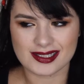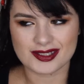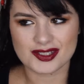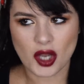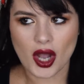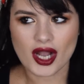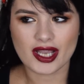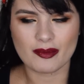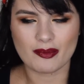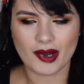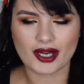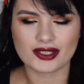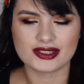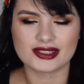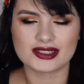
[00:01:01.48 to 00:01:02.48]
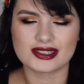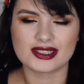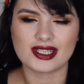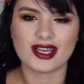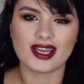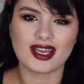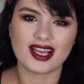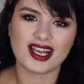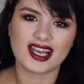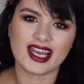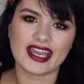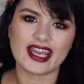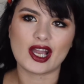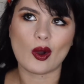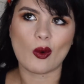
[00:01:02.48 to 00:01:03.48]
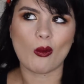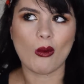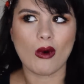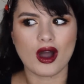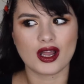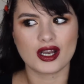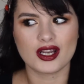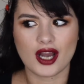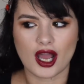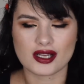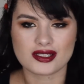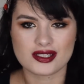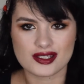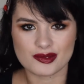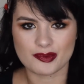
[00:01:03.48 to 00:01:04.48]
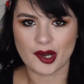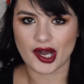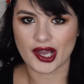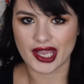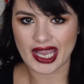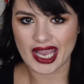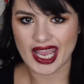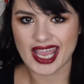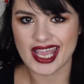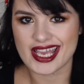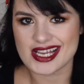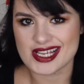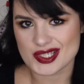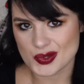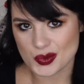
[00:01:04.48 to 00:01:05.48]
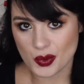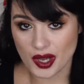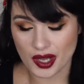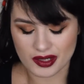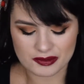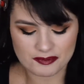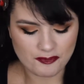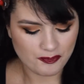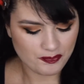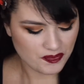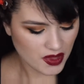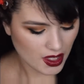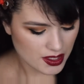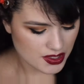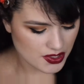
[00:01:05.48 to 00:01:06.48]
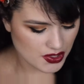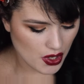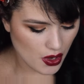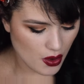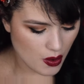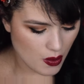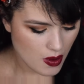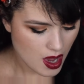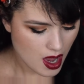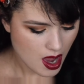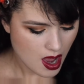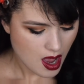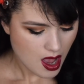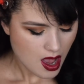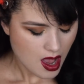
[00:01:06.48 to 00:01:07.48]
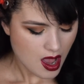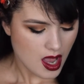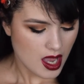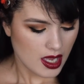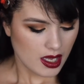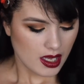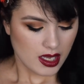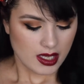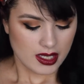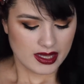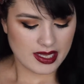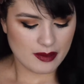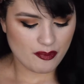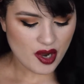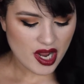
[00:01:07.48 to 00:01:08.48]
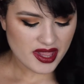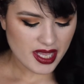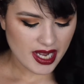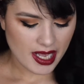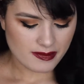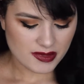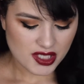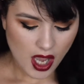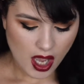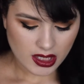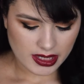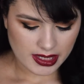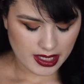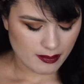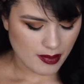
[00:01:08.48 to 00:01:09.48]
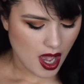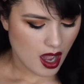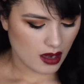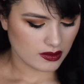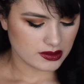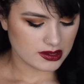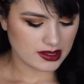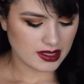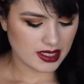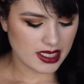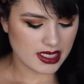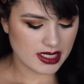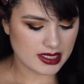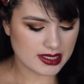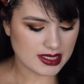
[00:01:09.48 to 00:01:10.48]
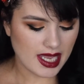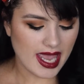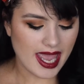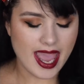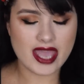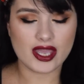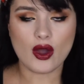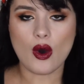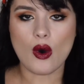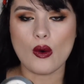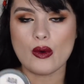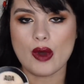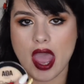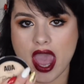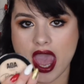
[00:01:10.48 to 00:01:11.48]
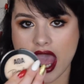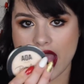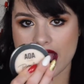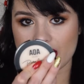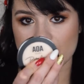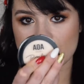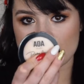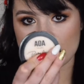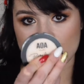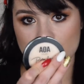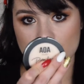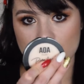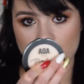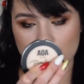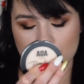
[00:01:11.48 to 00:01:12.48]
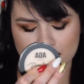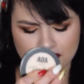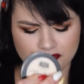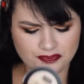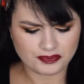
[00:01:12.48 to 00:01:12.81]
talk about like what not to buy as well. So the brand that I'm talking about is AOA Studio.